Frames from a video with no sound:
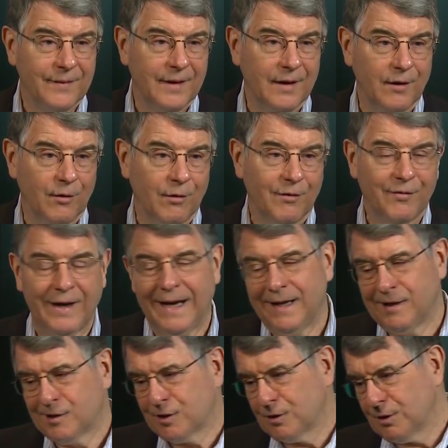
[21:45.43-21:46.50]
You know, if I
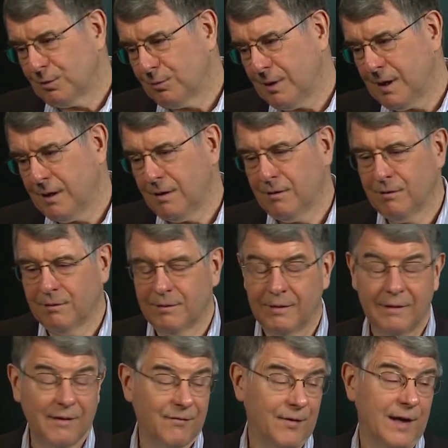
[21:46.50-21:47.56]
hadn't turned
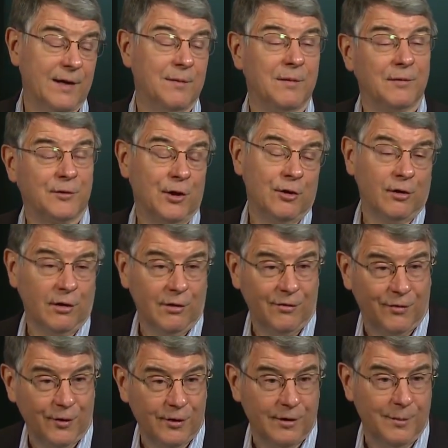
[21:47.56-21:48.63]
around, if I had turned a little
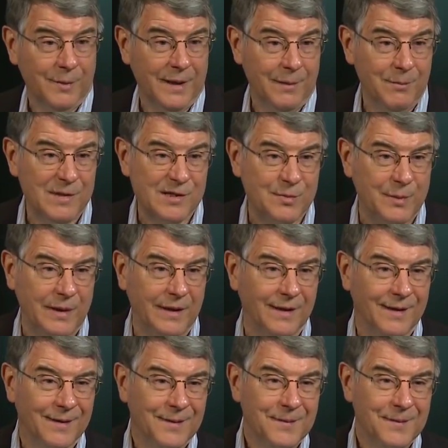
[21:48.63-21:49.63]
further, it might have missed me.